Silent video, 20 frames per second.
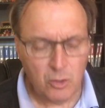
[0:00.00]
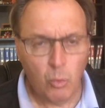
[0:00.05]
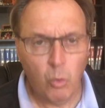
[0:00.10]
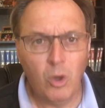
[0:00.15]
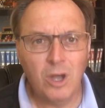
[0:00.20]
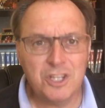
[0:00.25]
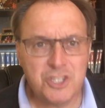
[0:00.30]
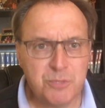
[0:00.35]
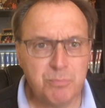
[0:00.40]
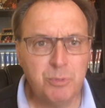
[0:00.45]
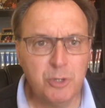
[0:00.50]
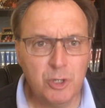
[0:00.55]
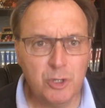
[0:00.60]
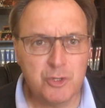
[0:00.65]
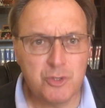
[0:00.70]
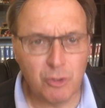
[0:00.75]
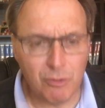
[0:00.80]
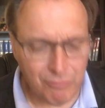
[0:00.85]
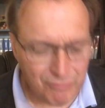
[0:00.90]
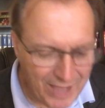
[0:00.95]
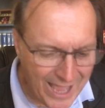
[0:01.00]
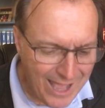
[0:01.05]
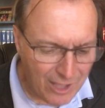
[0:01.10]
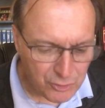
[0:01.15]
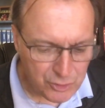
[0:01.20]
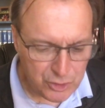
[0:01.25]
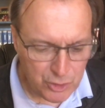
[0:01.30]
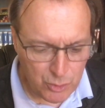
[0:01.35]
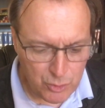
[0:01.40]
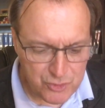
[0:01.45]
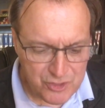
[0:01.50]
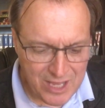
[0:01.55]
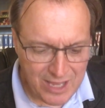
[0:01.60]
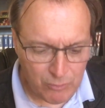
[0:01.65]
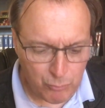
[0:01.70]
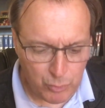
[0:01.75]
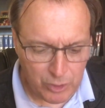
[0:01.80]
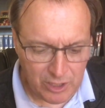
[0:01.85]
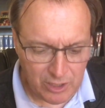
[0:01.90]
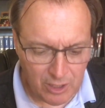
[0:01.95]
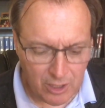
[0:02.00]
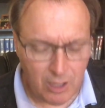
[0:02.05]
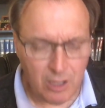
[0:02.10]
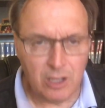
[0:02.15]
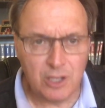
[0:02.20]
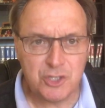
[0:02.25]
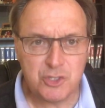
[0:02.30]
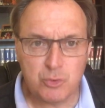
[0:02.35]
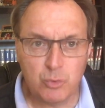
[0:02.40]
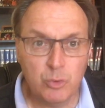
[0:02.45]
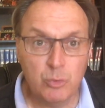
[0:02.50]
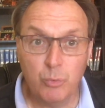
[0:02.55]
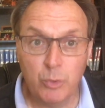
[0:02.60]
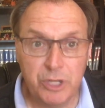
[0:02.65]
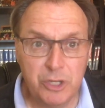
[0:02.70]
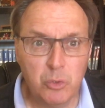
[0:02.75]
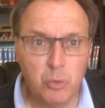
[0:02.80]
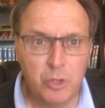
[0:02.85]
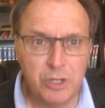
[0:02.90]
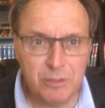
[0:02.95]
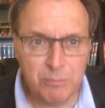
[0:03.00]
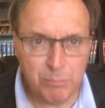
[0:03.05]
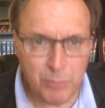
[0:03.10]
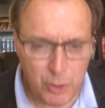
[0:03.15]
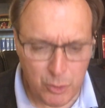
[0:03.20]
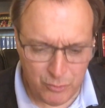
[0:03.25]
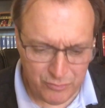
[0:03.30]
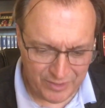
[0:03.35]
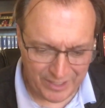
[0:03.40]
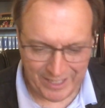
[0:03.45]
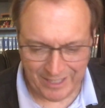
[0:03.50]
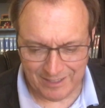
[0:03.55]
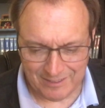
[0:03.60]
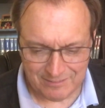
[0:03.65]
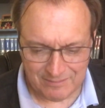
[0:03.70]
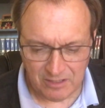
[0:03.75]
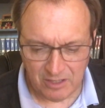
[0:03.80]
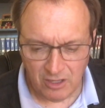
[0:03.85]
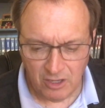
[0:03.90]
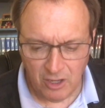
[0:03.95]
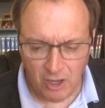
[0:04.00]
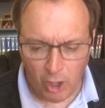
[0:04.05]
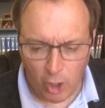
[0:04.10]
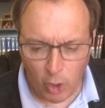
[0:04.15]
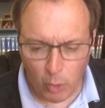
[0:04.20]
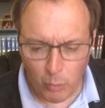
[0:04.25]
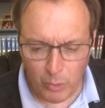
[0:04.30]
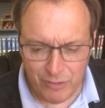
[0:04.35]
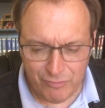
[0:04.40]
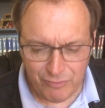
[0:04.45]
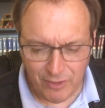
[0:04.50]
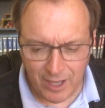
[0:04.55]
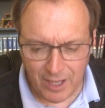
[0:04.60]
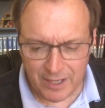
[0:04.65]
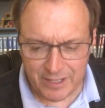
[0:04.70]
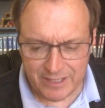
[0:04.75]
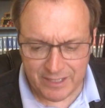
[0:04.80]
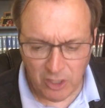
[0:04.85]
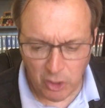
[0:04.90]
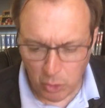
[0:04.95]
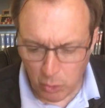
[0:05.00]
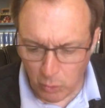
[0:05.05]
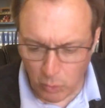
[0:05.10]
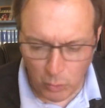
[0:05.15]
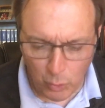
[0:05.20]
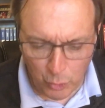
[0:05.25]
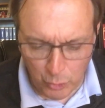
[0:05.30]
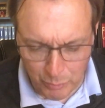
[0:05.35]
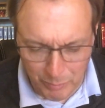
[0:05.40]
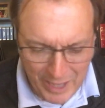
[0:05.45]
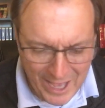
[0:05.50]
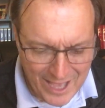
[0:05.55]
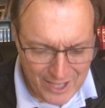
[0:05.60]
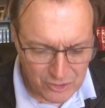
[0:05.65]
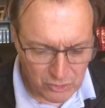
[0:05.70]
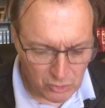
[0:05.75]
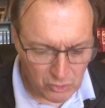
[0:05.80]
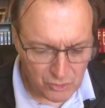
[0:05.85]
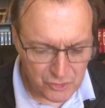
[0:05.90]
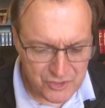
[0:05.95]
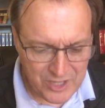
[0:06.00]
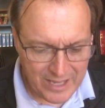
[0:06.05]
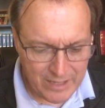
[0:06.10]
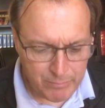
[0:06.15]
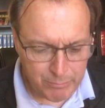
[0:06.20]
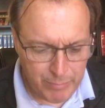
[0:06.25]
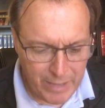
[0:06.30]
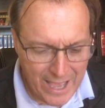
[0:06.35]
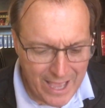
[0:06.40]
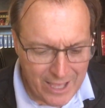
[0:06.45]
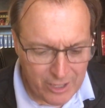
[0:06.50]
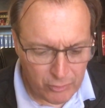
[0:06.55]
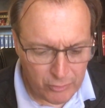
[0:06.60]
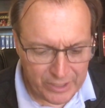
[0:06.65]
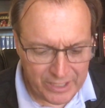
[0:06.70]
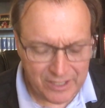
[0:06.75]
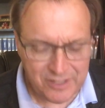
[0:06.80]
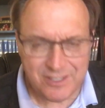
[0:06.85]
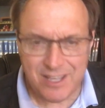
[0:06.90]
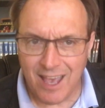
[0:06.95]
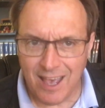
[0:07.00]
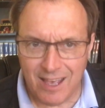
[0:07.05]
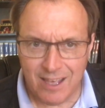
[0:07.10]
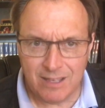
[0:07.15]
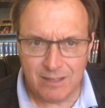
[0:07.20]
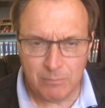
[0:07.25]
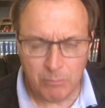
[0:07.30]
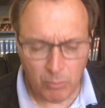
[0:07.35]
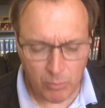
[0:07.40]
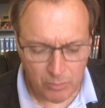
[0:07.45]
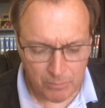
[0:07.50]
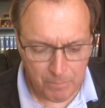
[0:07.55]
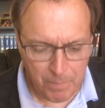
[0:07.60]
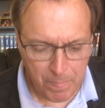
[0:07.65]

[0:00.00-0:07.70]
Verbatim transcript: What spiritual values have we lost when we quit moving? Are we fighting old battles and battering time